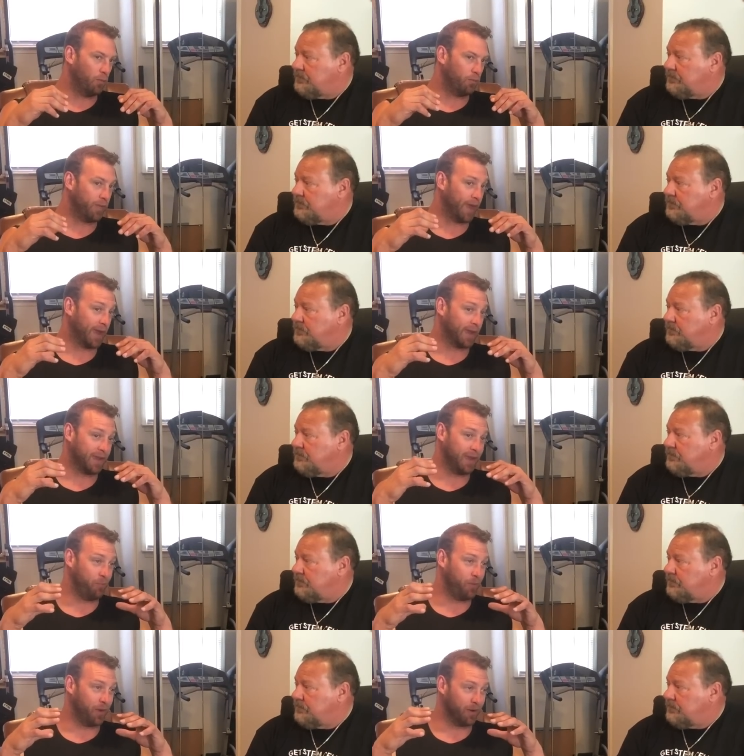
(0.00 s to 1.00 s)
Speaker 1: like I
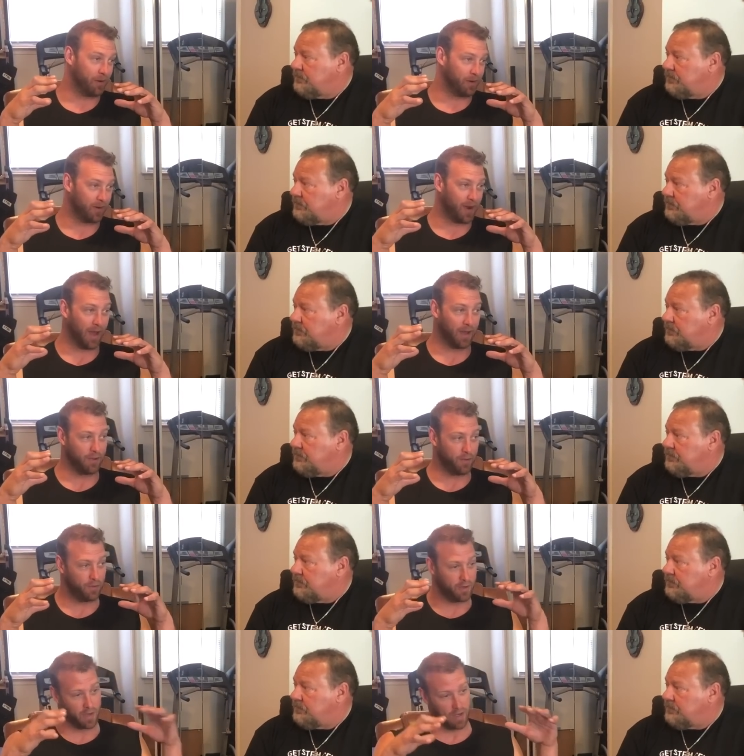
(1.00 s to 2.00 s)
keep hearing that
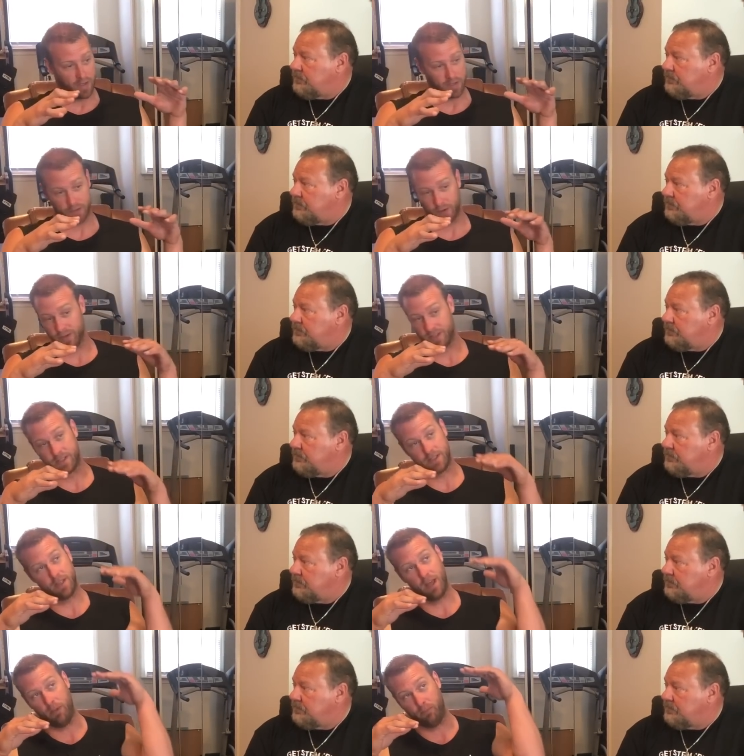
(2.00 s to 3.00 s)
you guys are a
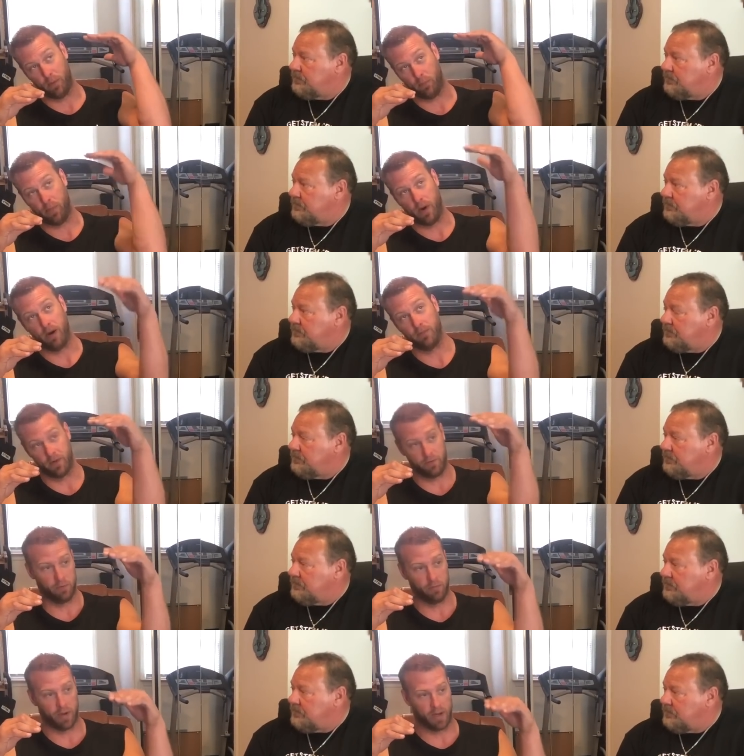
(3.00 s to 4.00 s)
step above
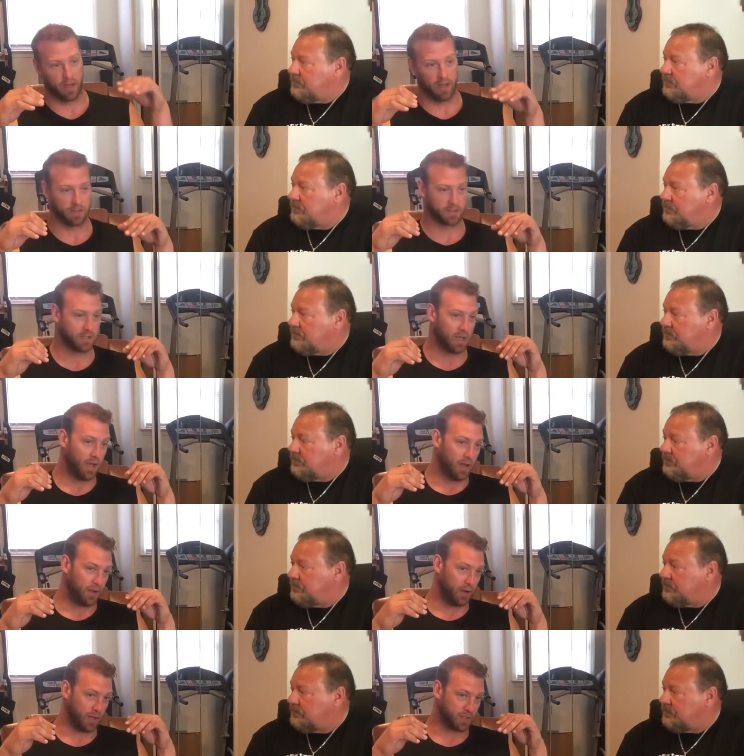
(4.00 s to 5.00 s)
everybody else.
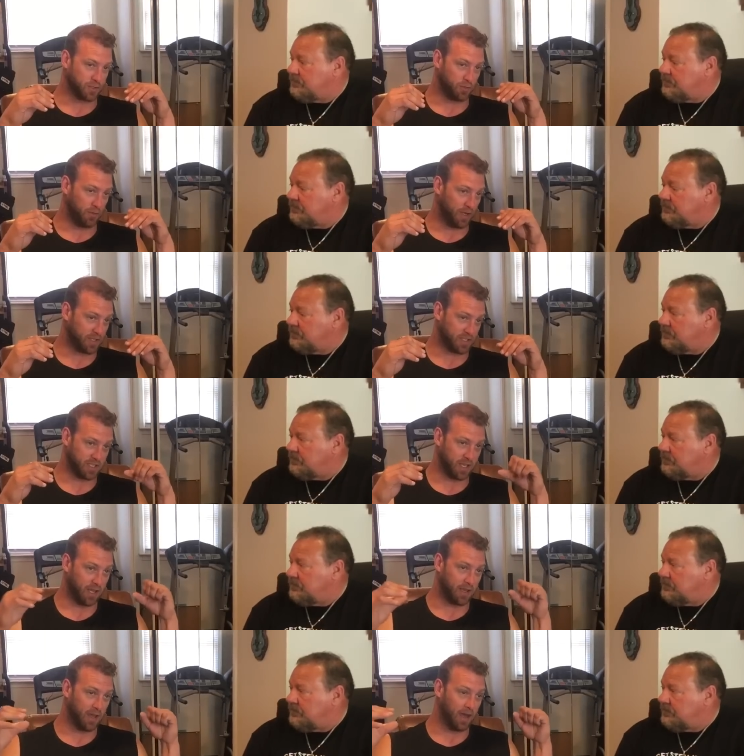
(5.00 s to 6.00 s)
Not so much
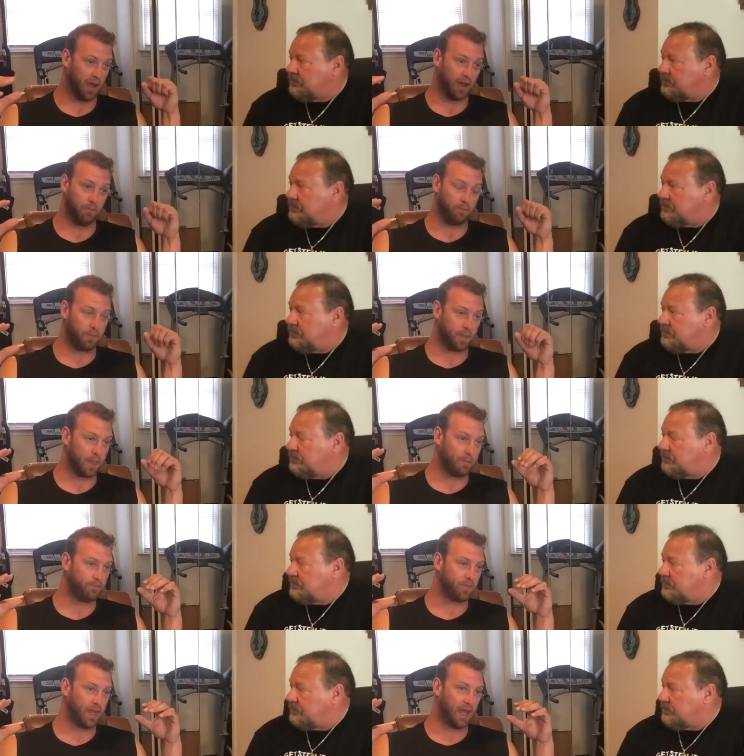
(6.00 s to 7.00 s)
like uh,
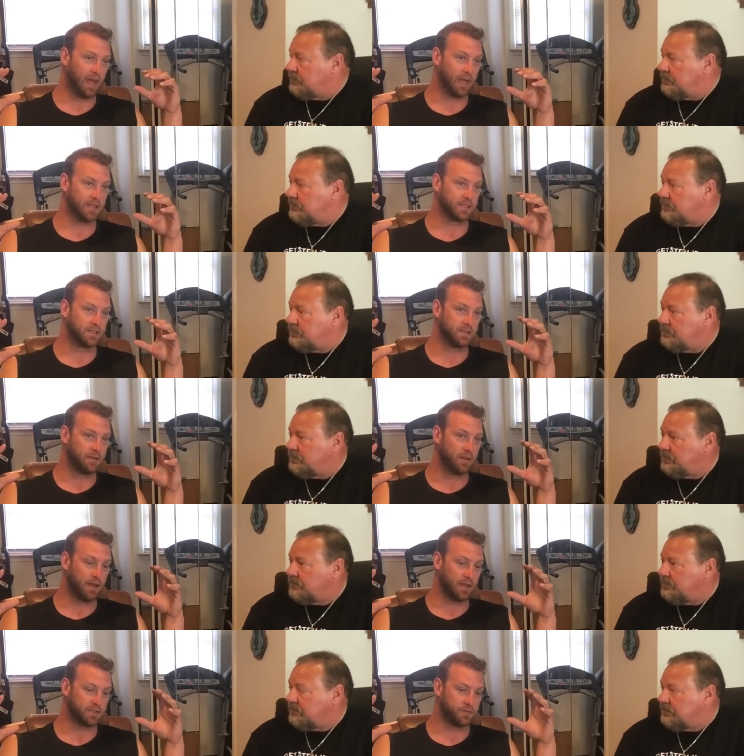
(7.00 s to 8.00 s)
as
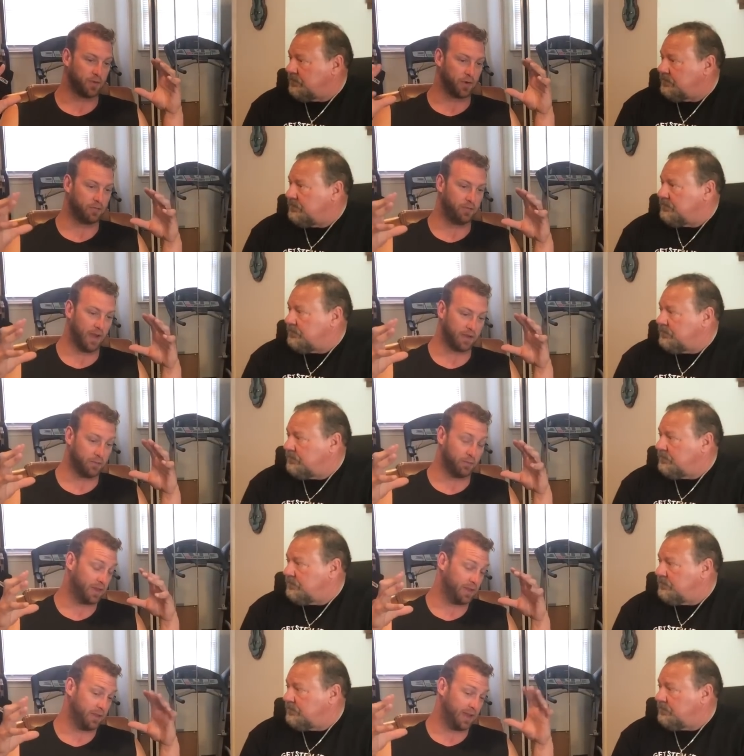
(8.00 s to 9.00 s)
as for effective,
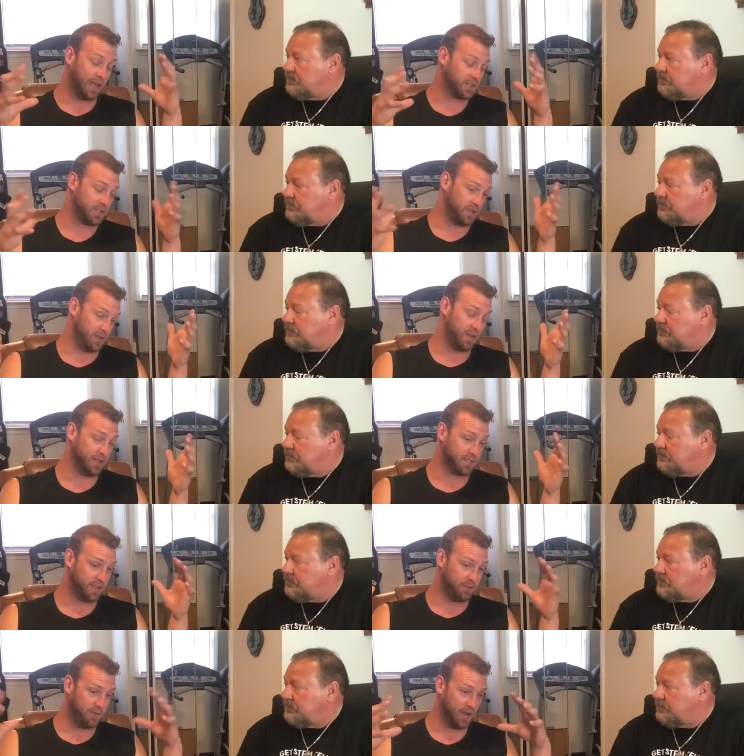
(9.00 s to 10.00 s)
but actually it is
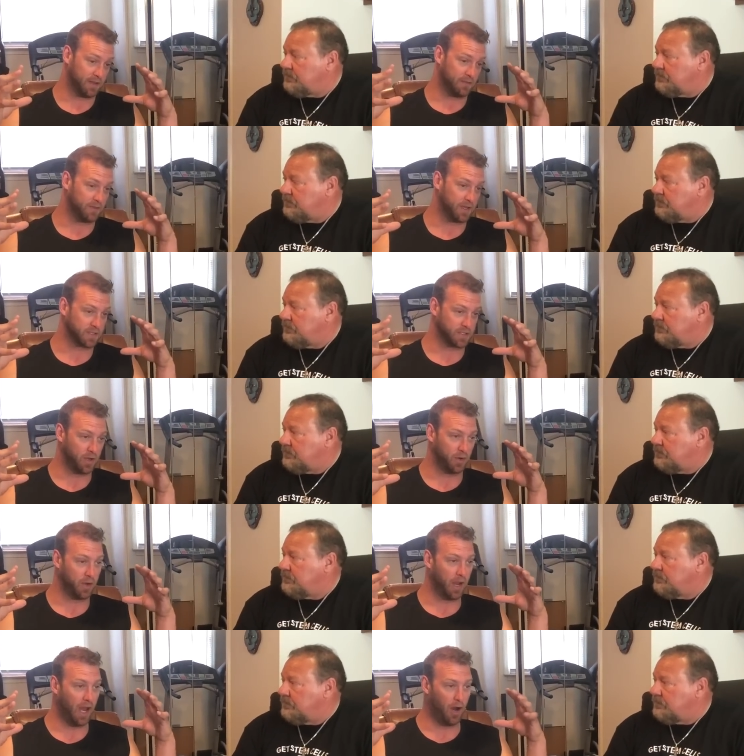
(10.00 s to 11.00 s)
the effectiveness
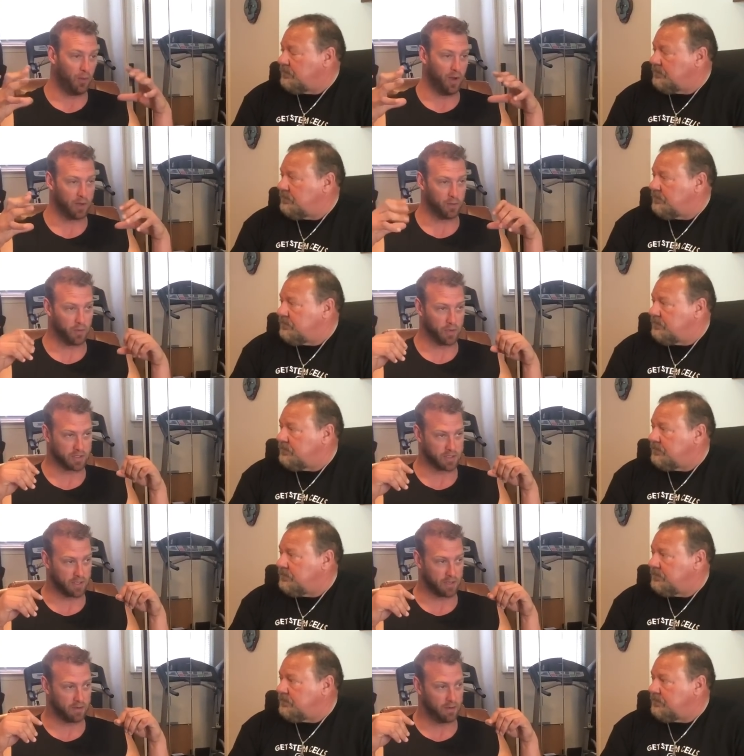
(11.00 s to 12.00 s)
on how well it works
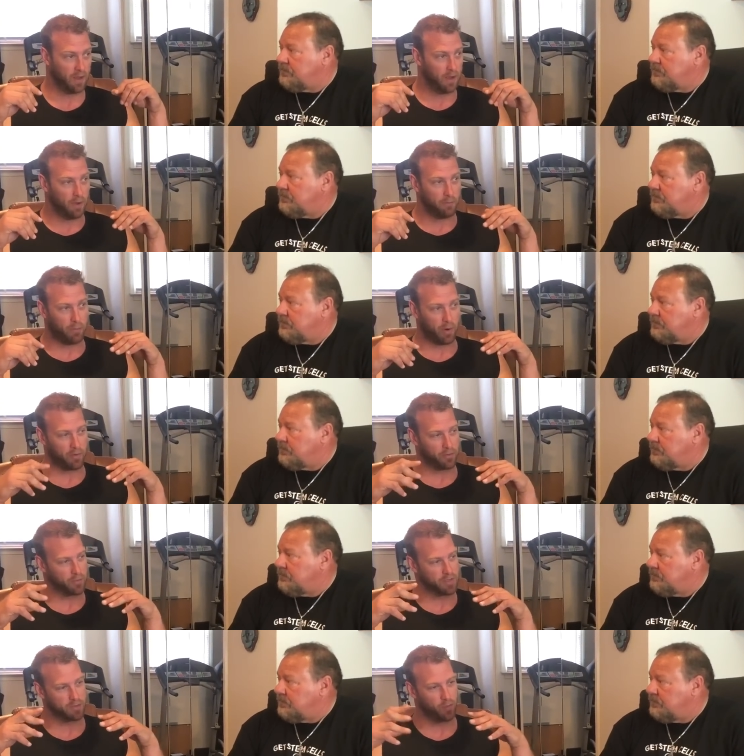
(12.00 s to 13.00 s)
and part of the
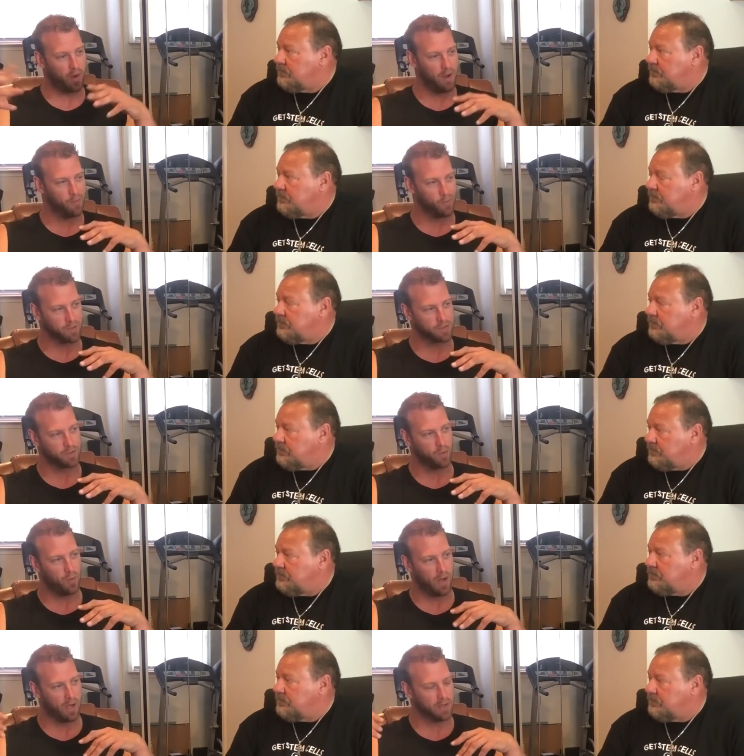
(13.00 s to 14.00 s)
reason why it works so
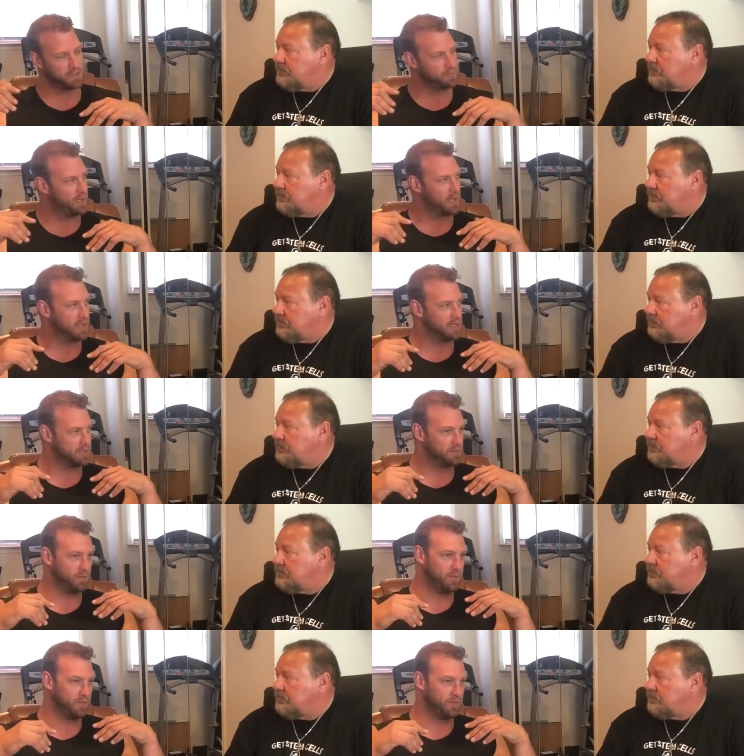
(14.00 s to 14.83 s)
well is because of